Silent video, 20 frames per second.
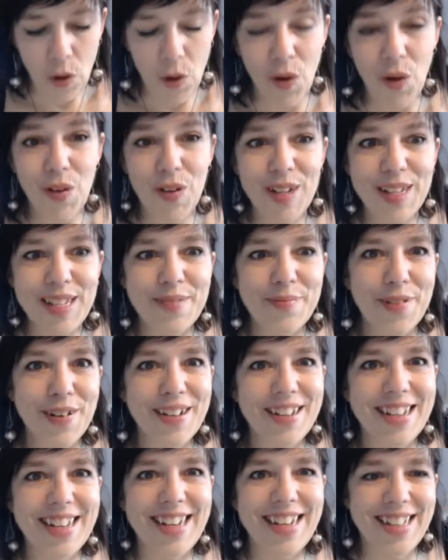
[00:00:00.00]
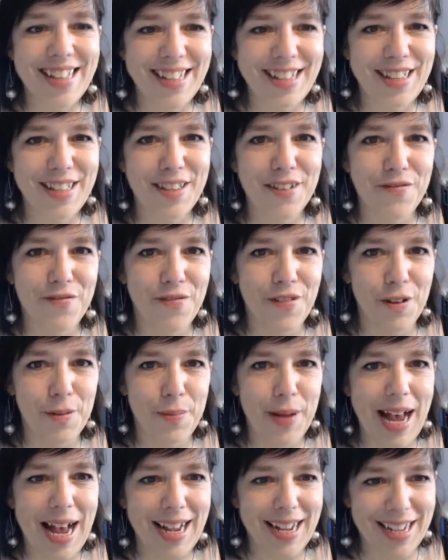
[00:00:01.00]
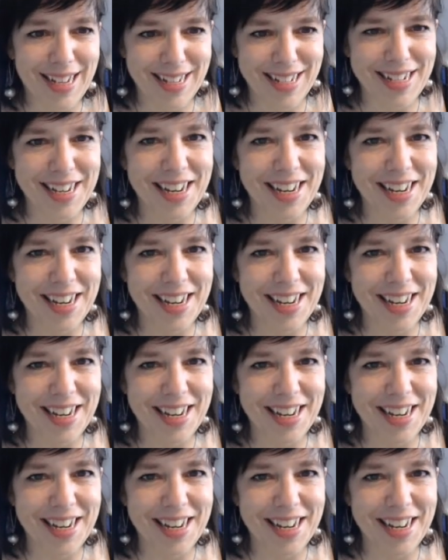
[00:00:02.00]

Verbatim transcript: Holy moly, this is a full package.